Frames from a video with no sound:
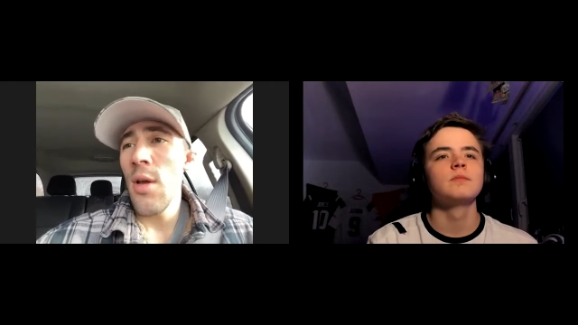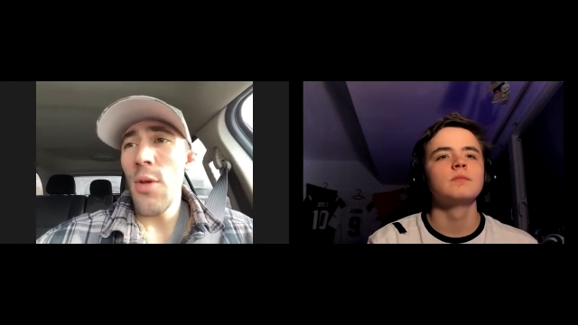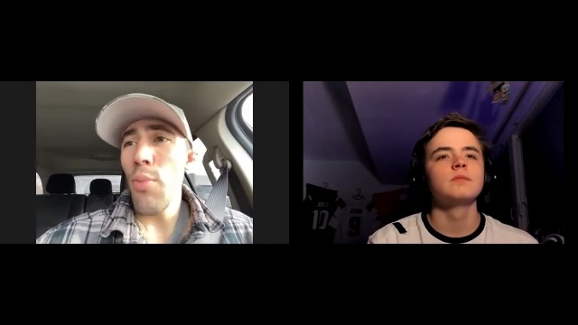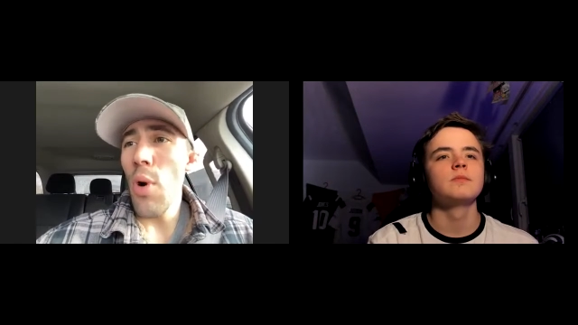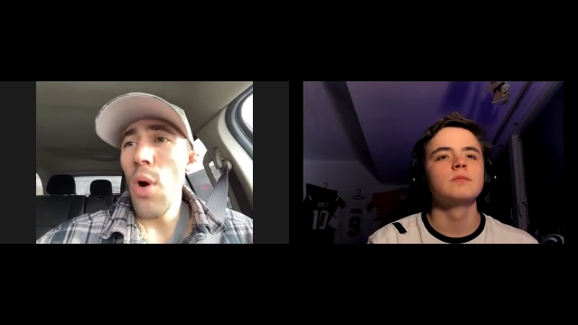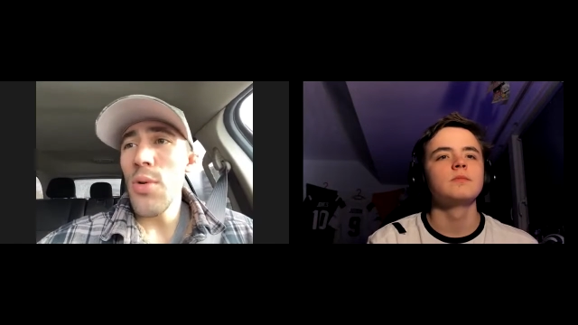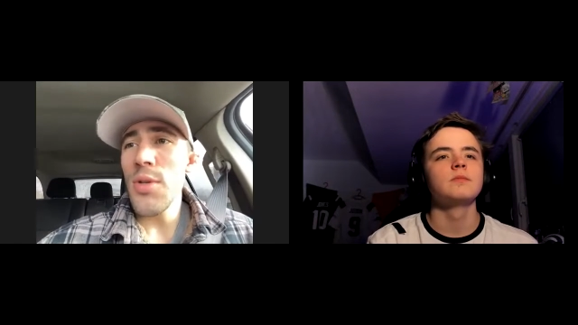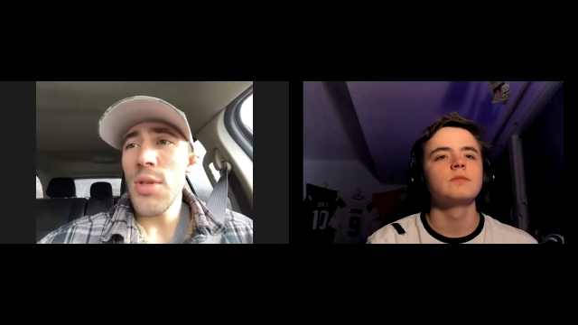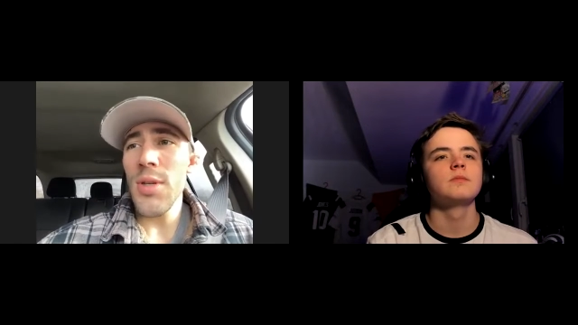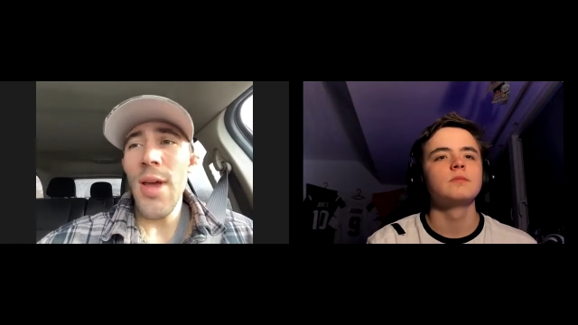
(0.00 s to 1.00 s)
Speaker 1: the
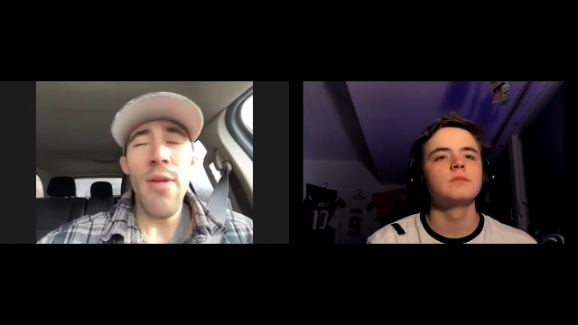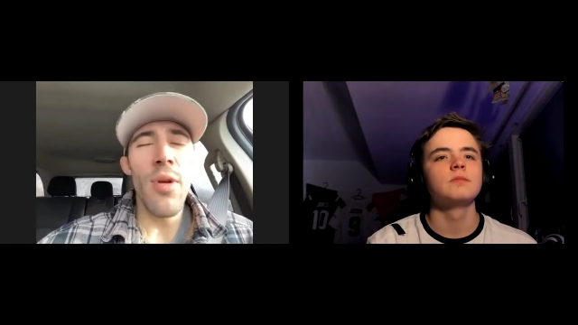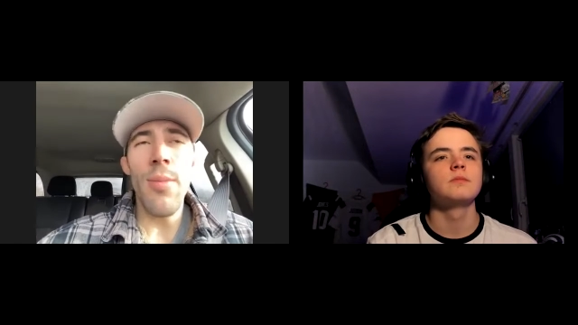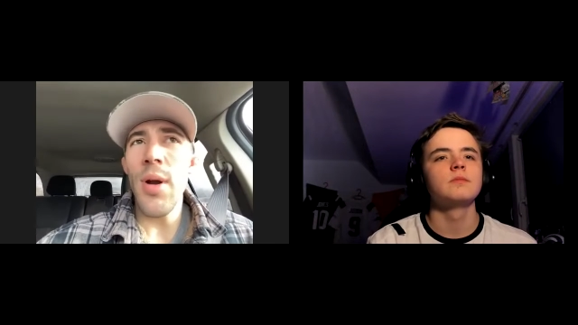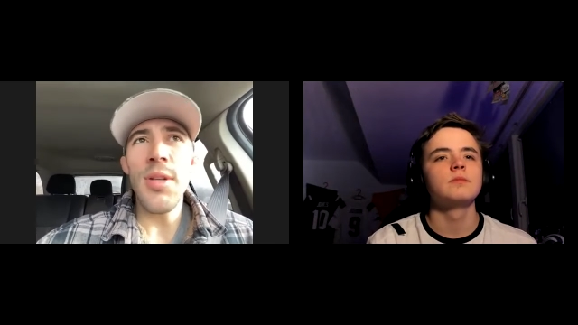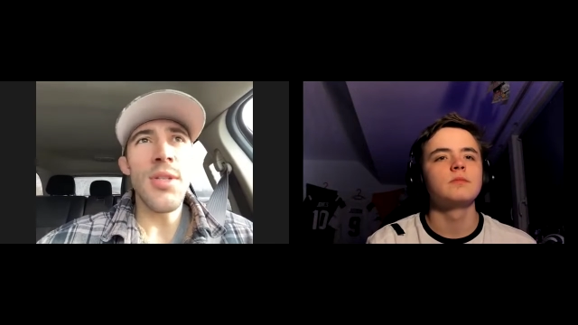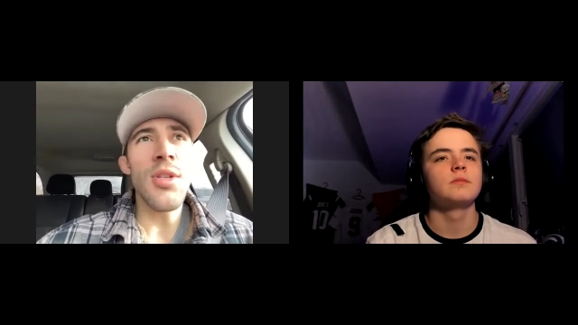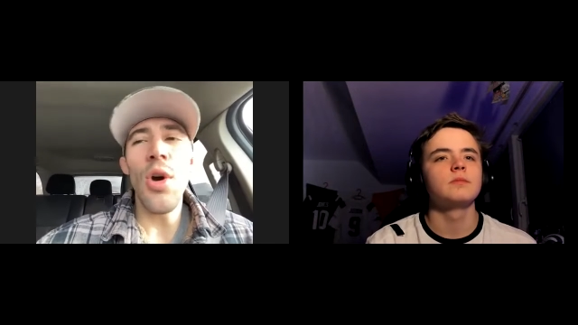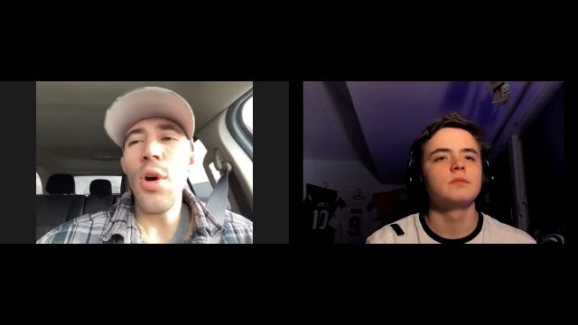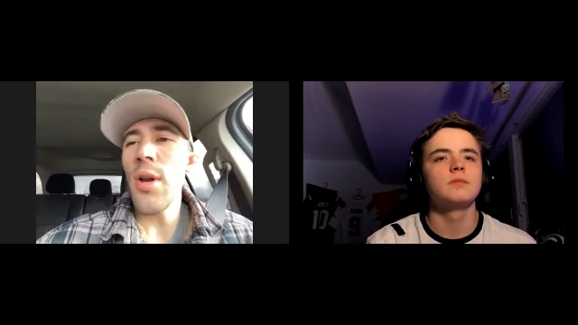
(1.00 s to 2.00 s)
pros, everybody's
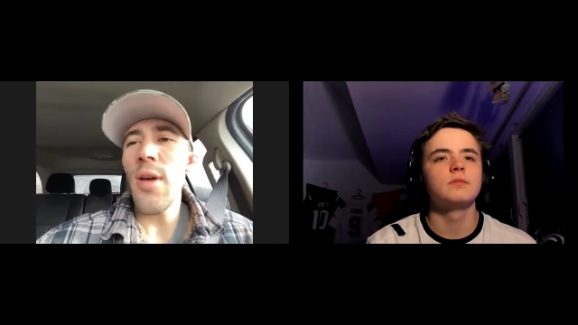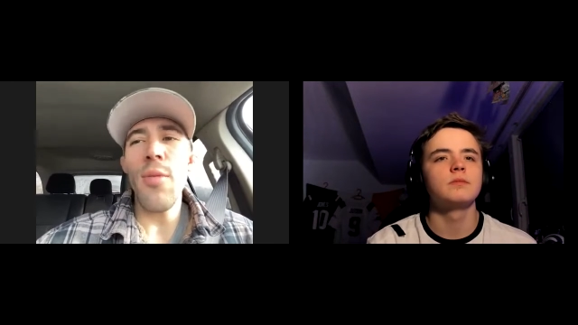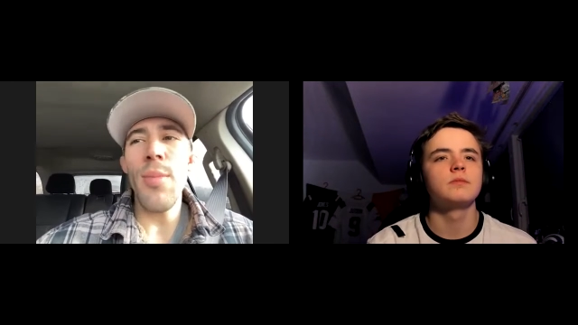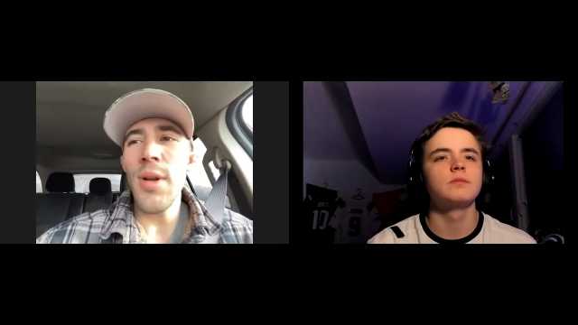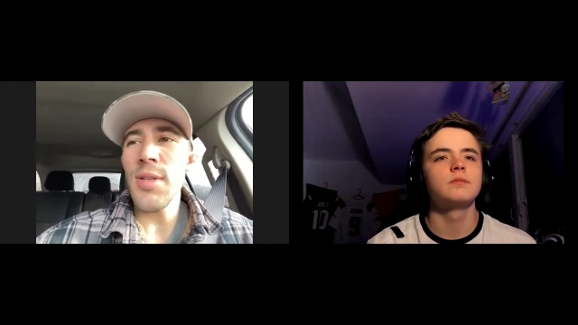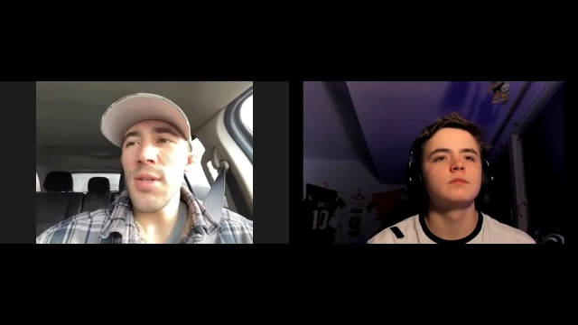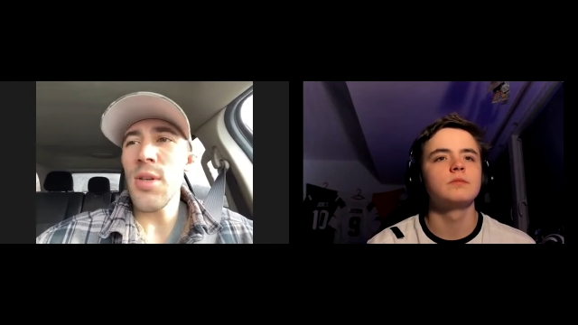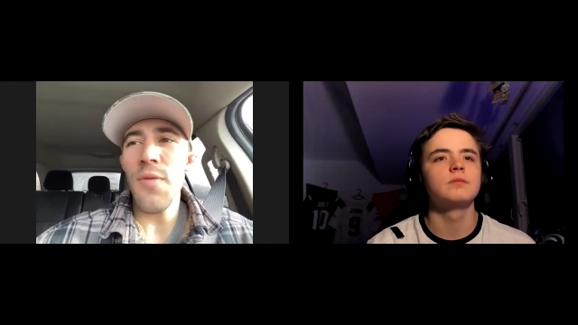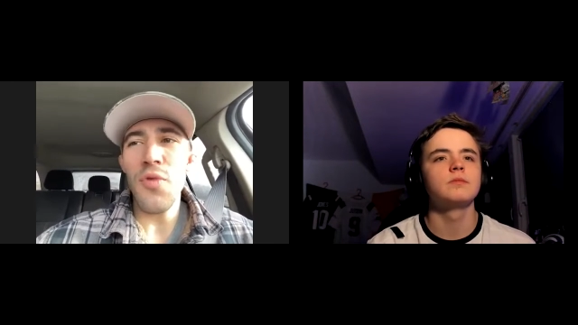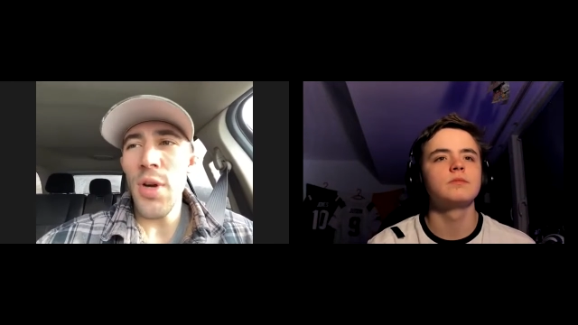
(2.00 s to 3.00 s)
good. Everybody's a
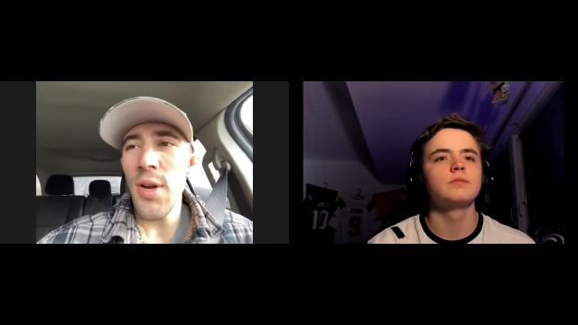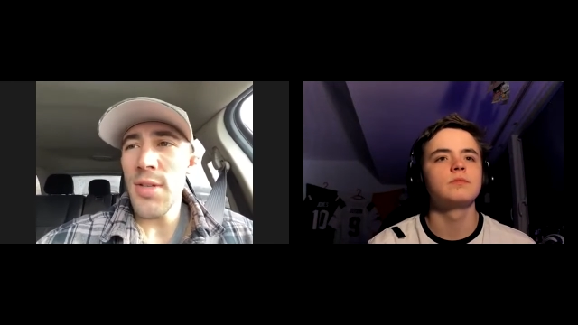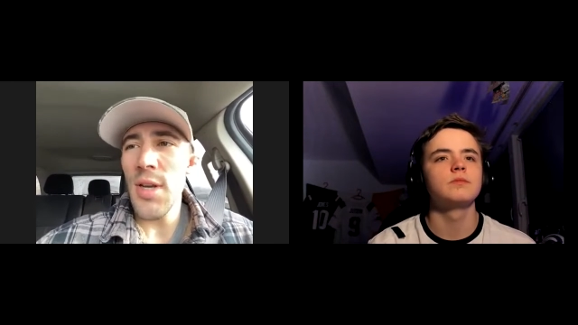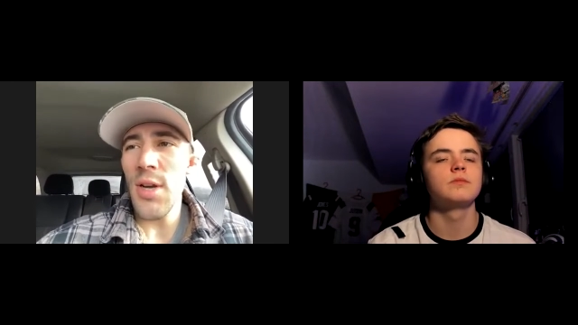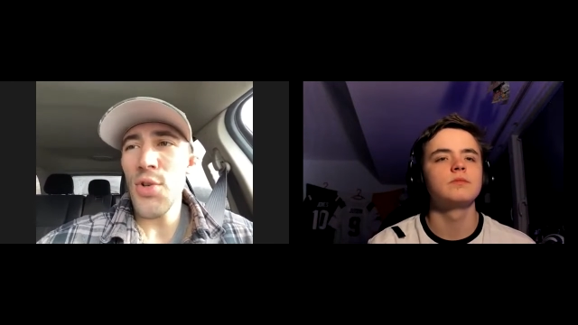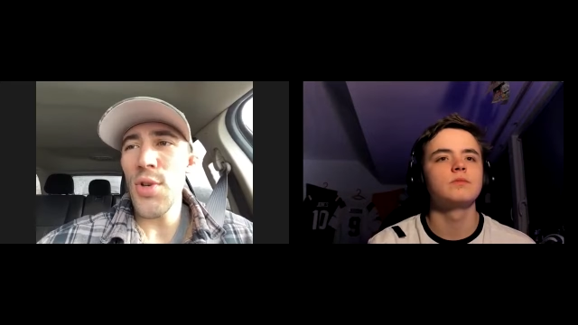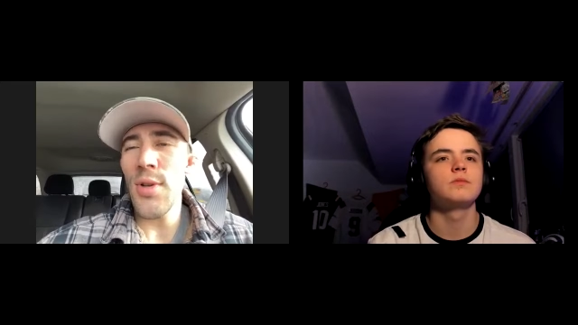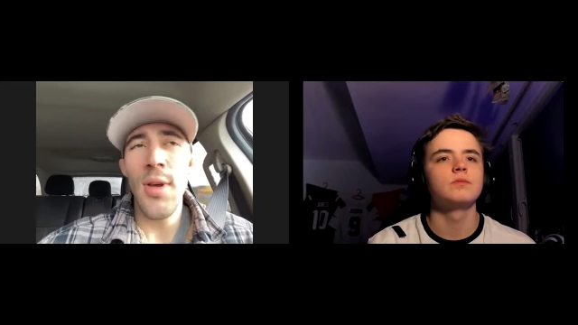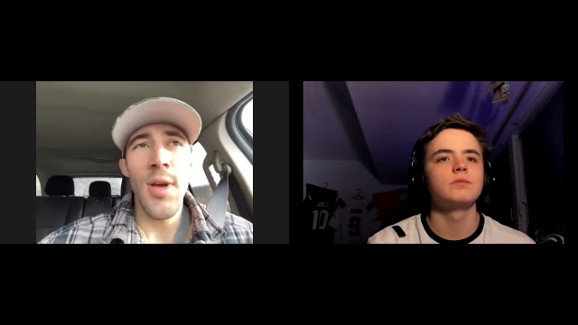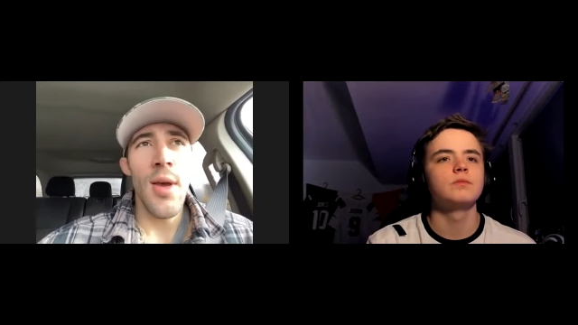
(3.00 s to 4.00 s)
tough training
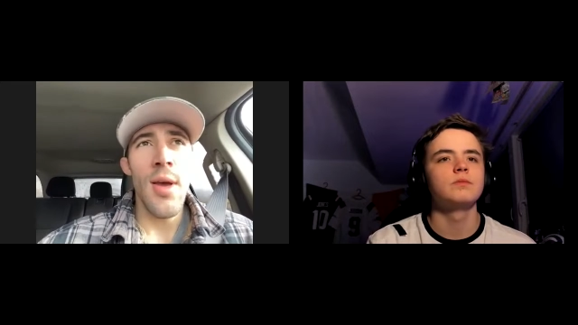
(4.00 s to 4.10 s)
session.